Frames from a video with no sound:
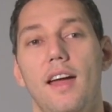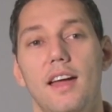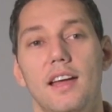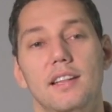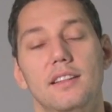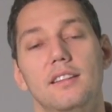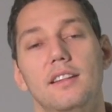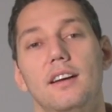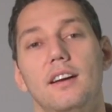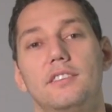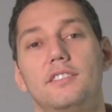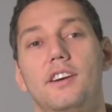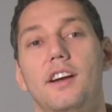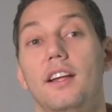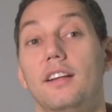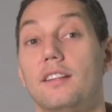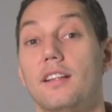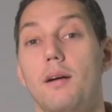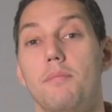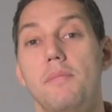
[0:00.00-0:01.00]
and
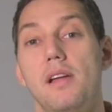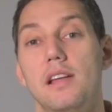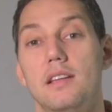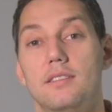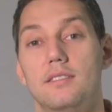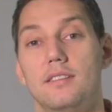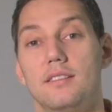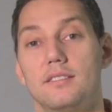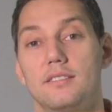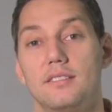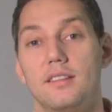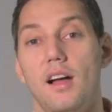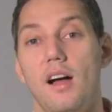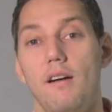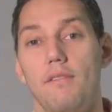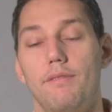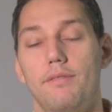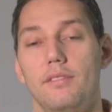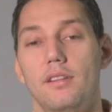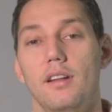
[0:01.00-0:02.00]
create amazing stuff.